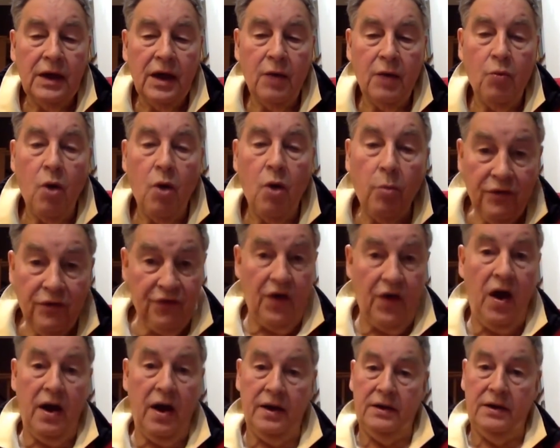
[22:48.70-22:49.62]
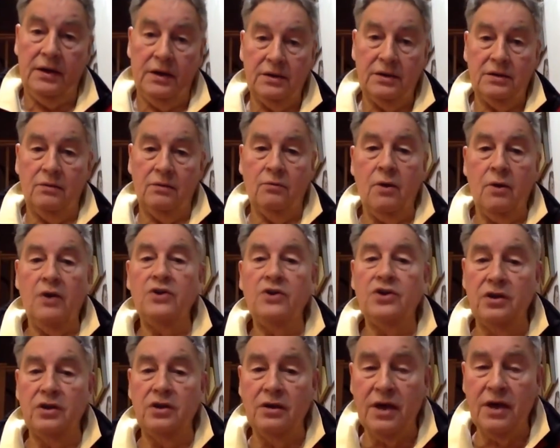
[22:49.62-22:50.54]
And what we find is that
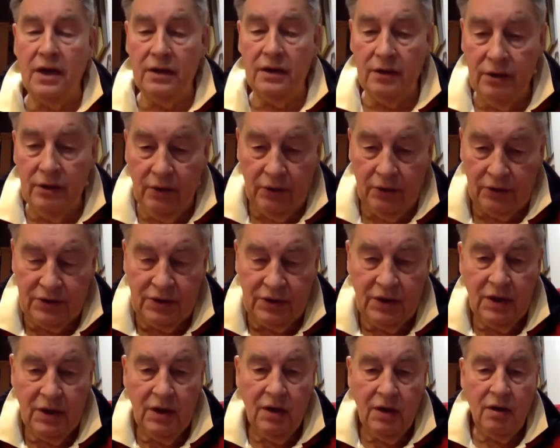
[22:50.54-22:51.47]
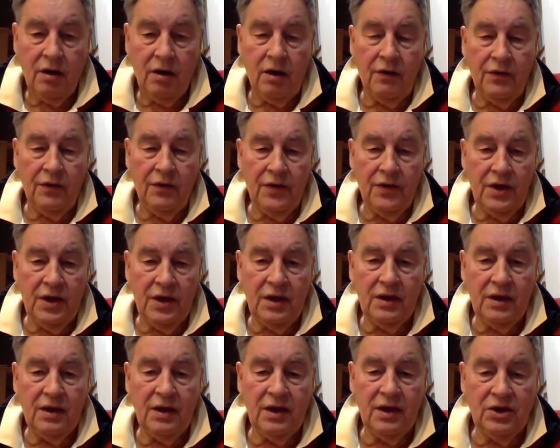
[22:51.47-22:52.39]
once you get hooked on
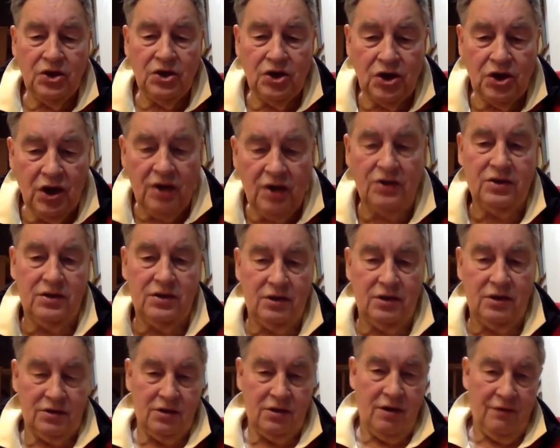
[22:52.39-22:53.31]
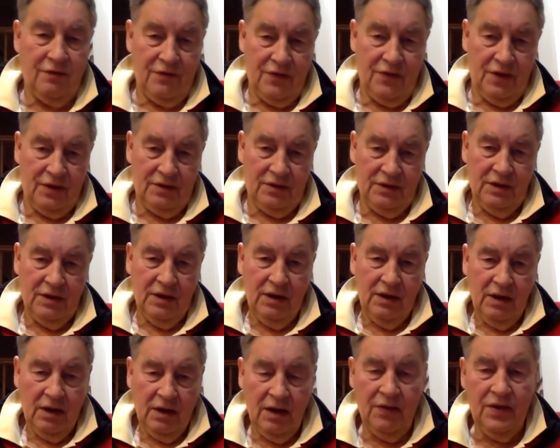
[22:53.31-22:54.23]
the injustice of this
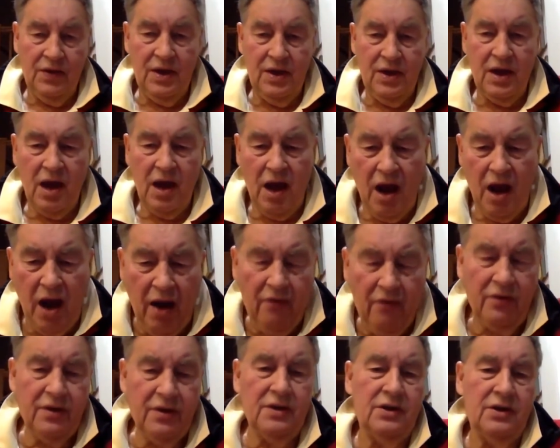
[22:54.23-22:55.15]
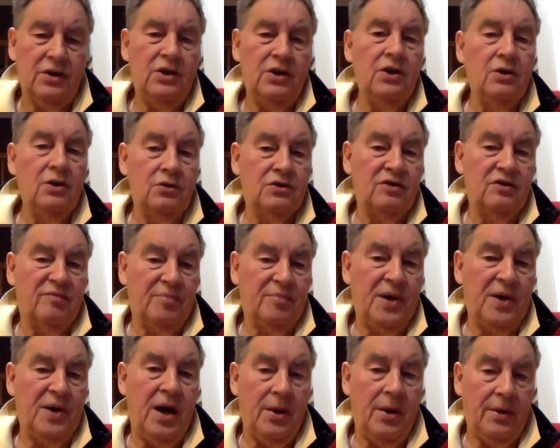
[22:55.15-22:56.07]
and the arrogant use of
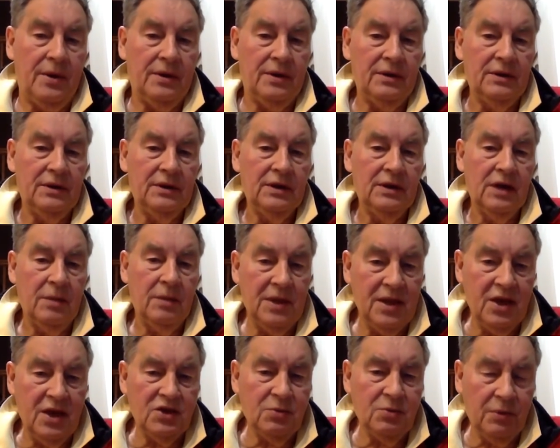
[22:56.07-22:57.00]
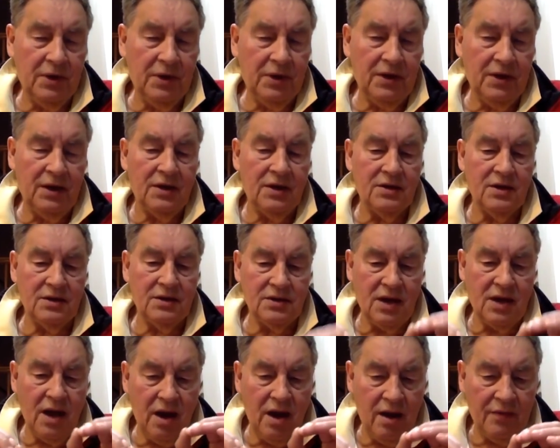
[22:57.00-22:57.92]
power, I mean, that's what it is. It's
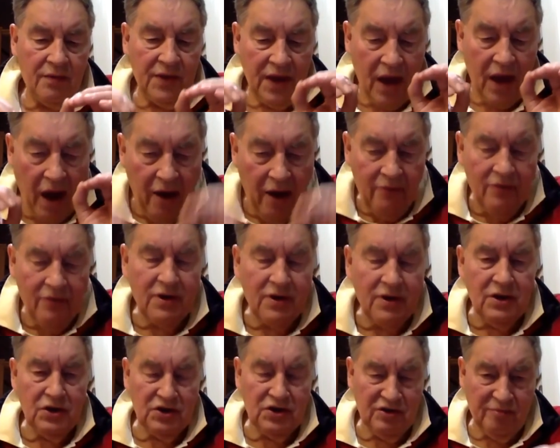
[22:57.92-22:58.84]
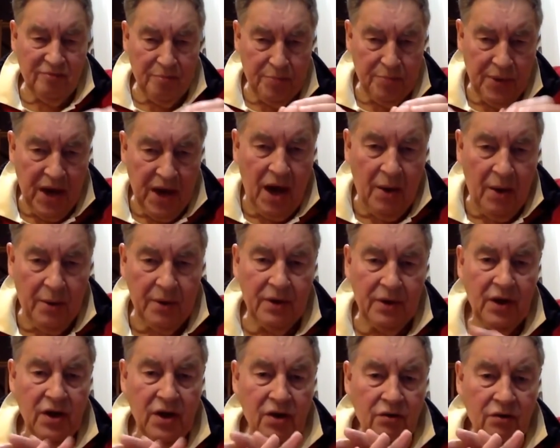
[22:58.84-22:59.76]
the arrogance of
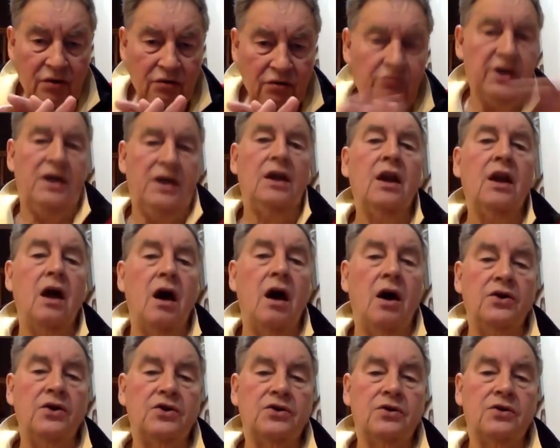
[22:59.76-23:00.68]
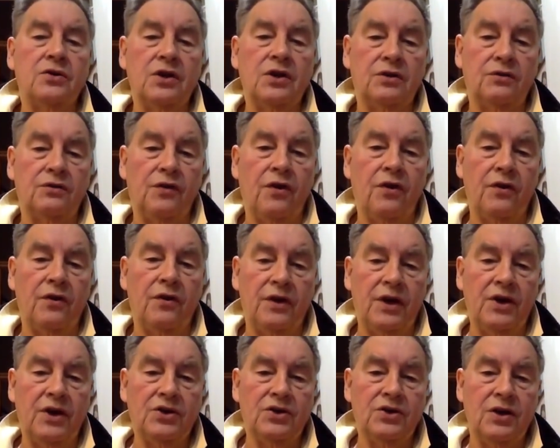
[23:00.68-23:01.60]
power writ large, this
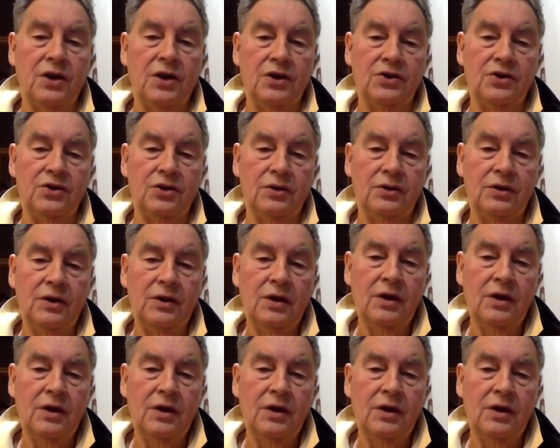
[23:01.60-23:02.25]
fluoridation issue.